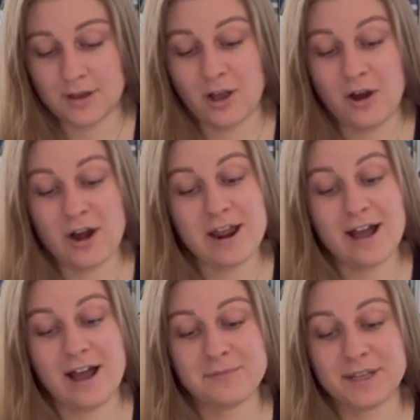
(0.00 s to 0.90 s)
All right,
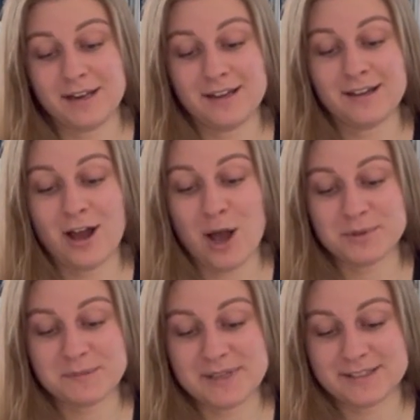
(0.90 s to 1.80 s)
I'm getting
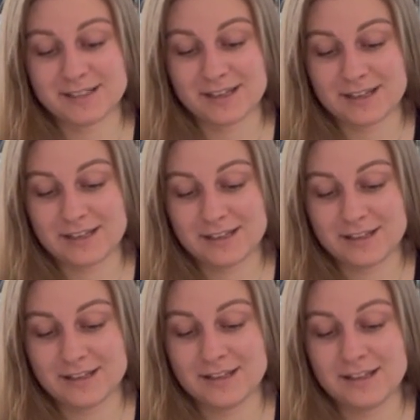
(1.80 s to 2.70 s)
optimistic.
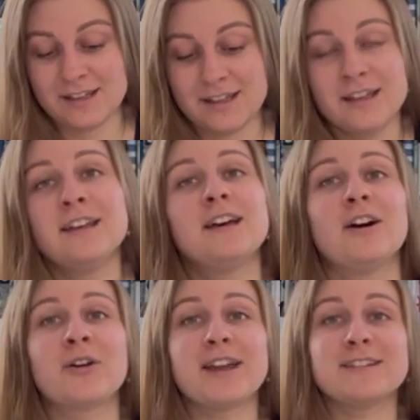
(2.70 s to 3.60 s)

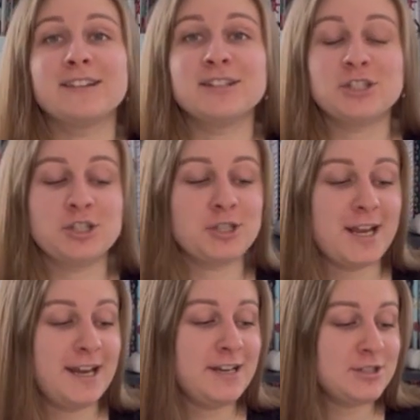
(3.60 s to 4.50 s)
Okay, let's
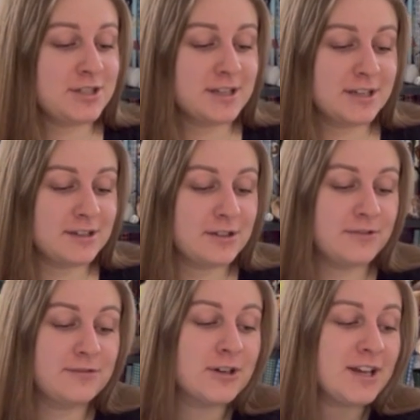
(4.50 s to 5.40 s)
change the
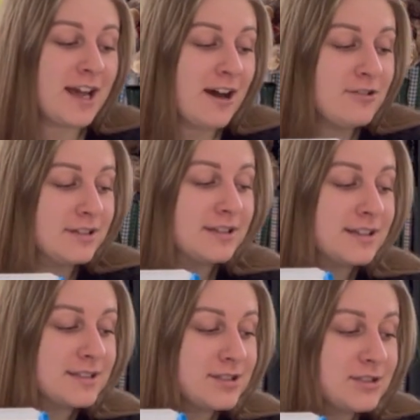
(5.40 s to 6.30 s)
foot out.
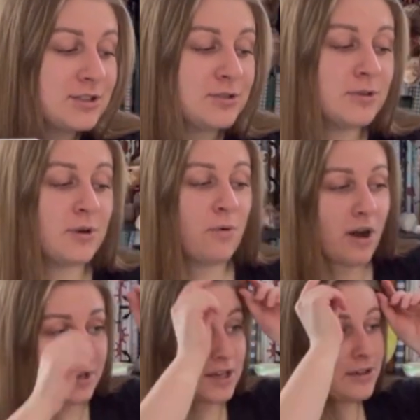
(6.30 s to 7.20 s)
Let's do a
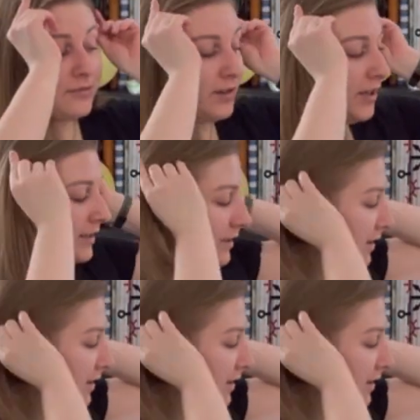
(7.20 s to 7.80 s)
walking foot.